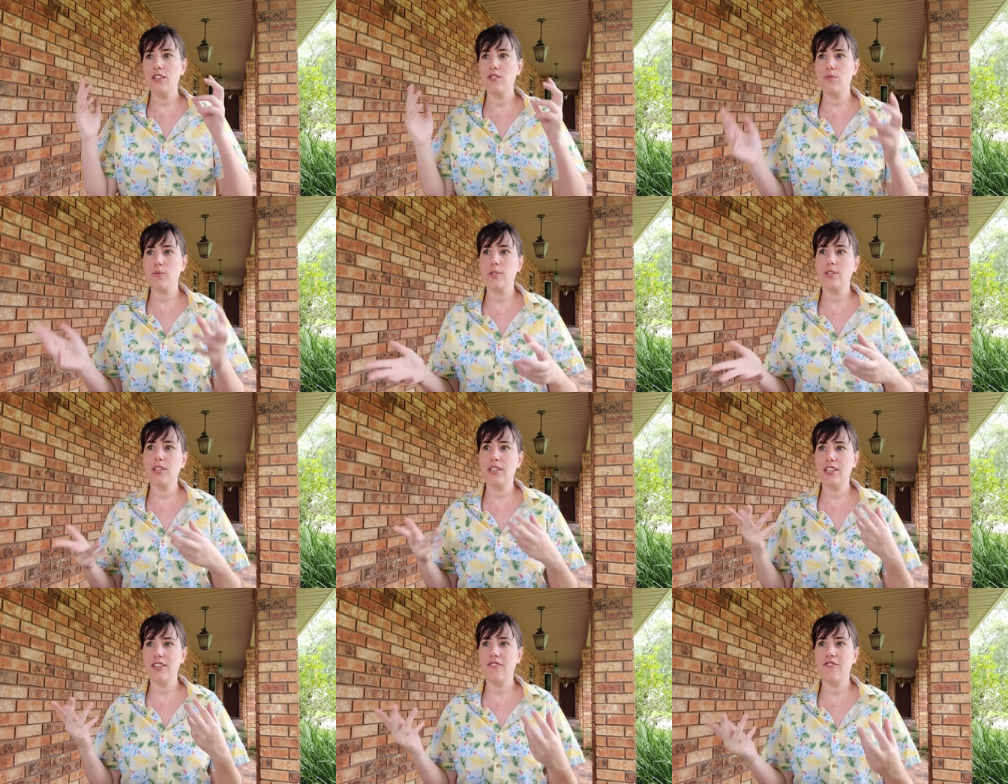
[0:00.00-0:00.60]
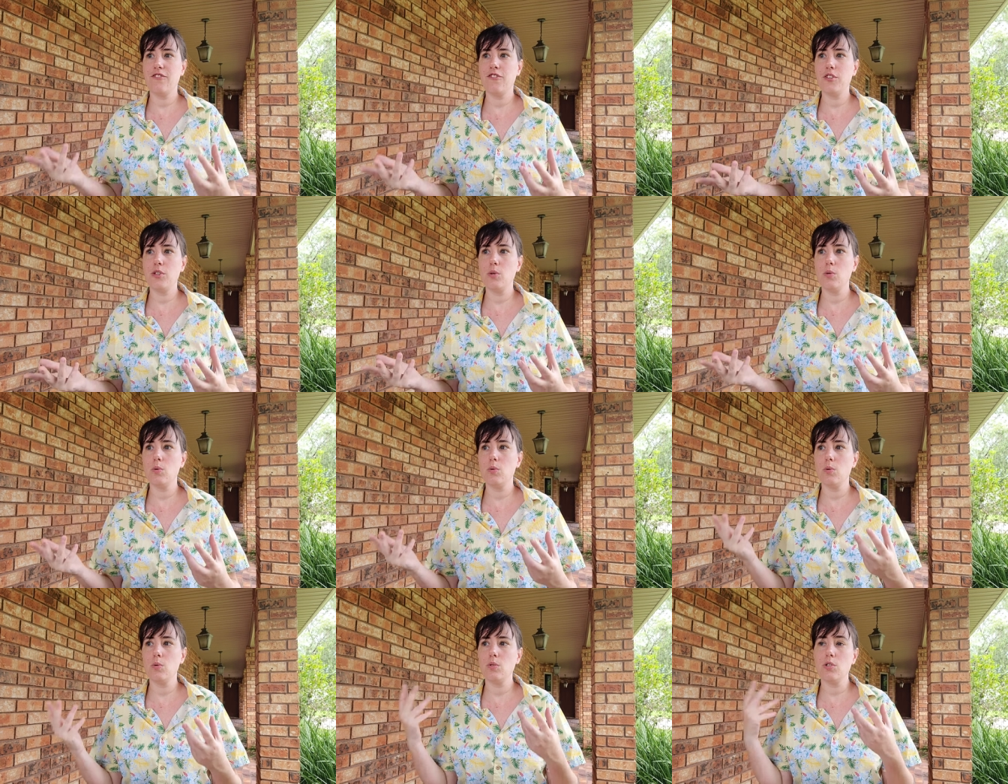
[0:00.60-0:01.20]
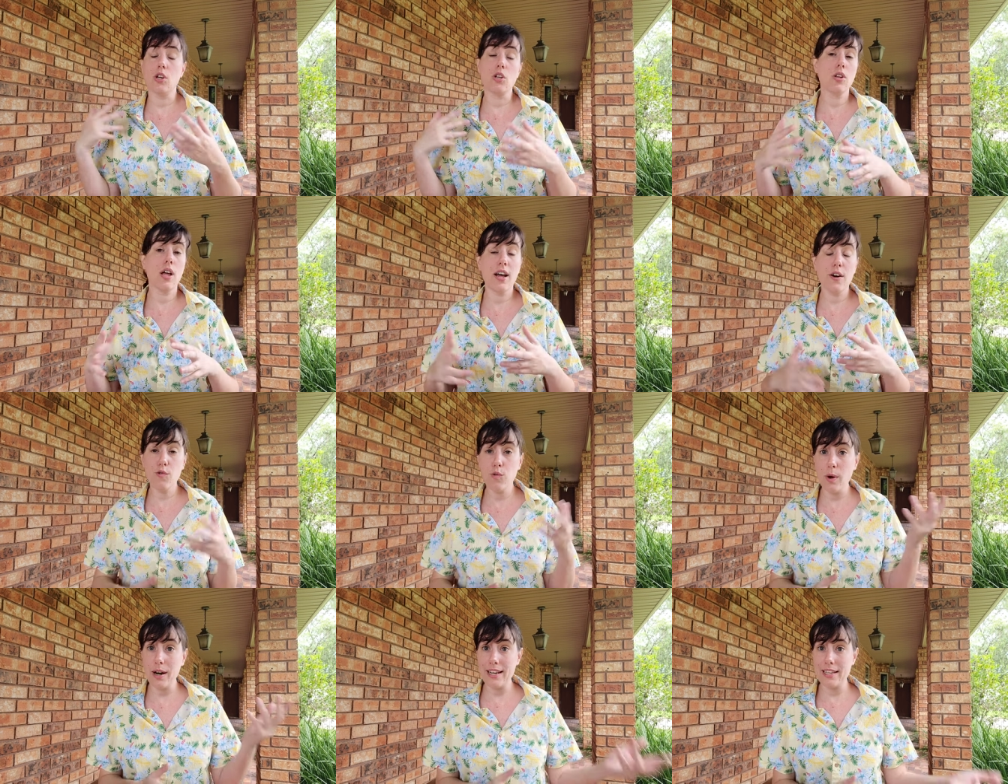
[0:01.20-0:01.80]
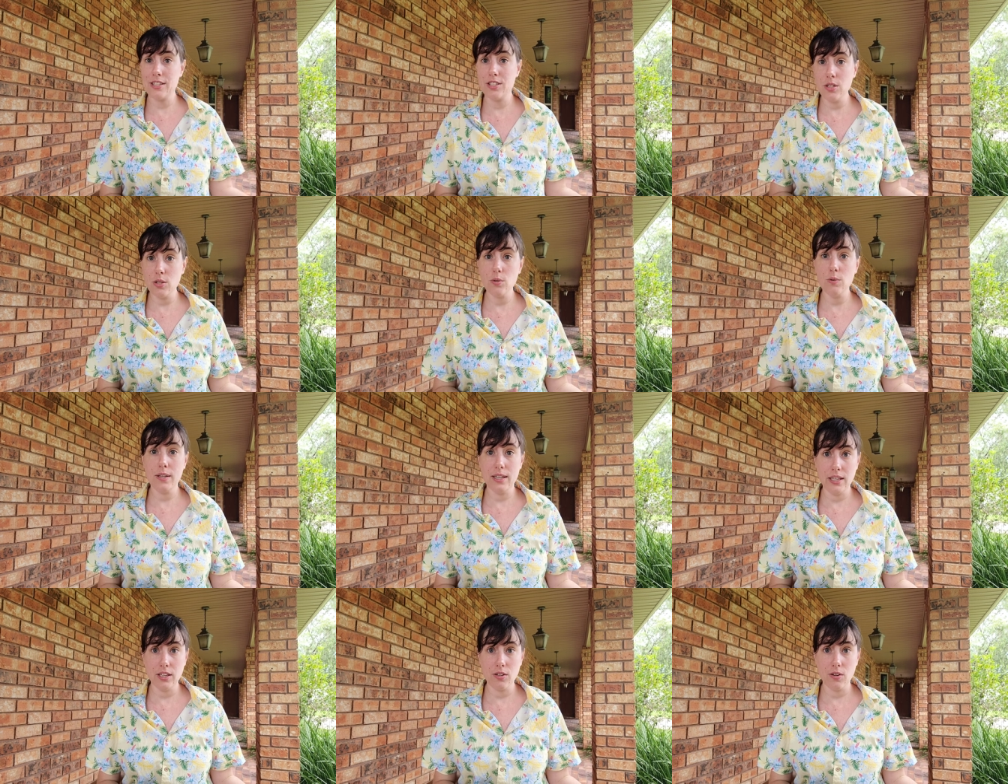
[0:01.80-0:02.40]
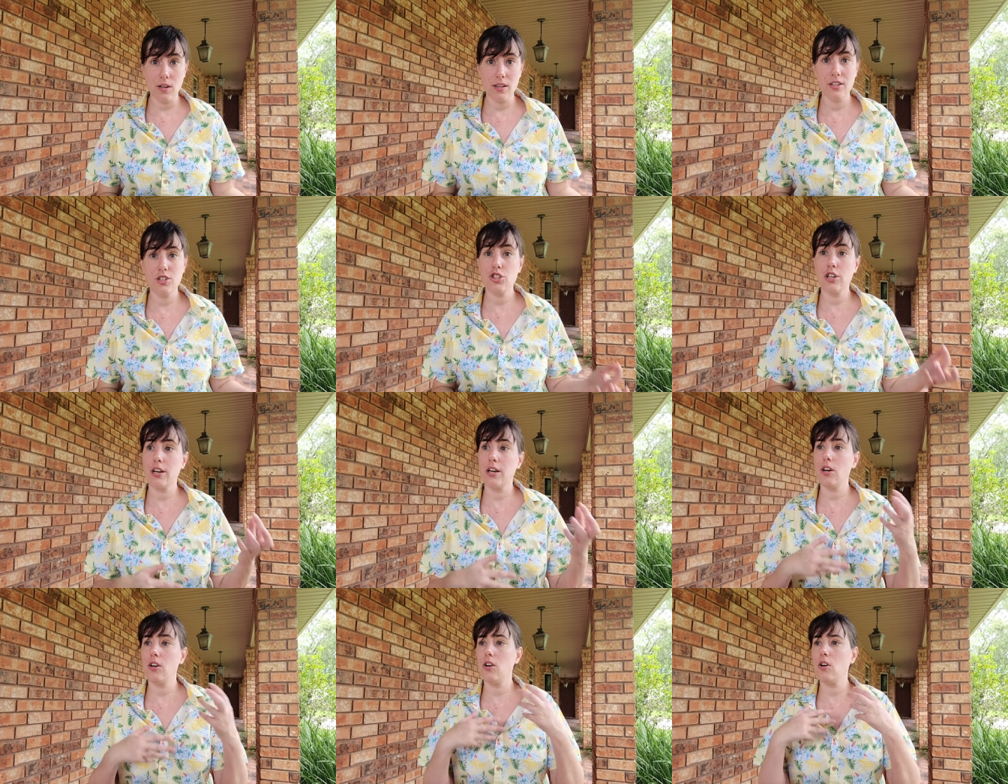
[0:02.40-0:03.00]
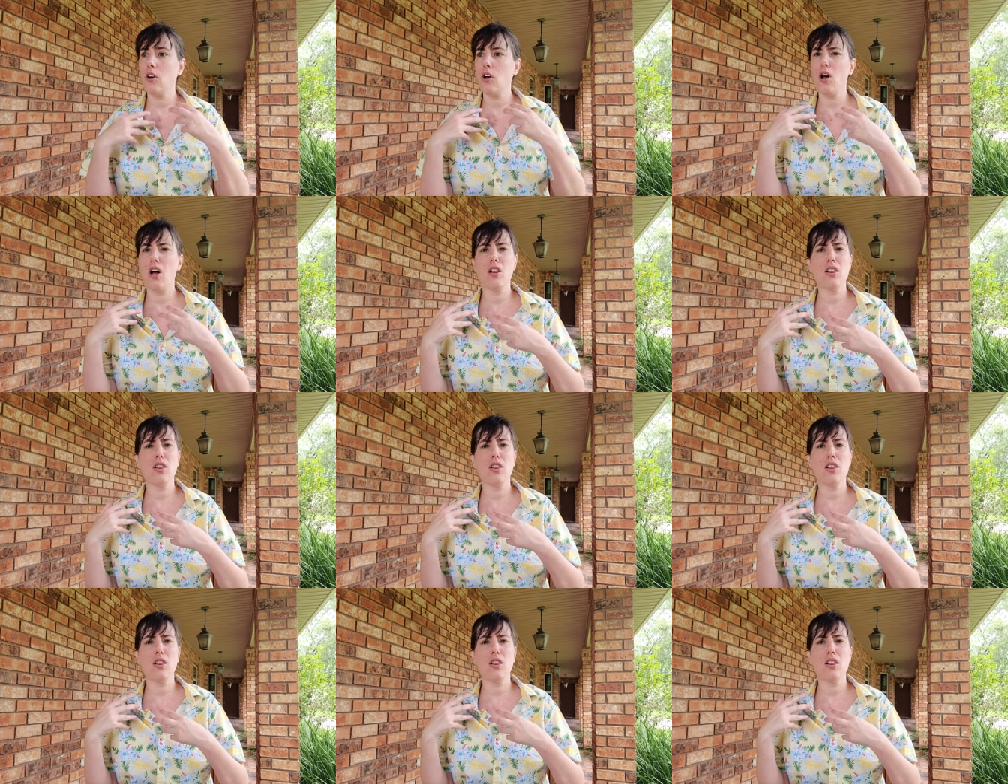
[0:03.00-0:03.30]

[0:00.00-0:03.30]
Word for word: has really fueled a lot of what I do here on the channel,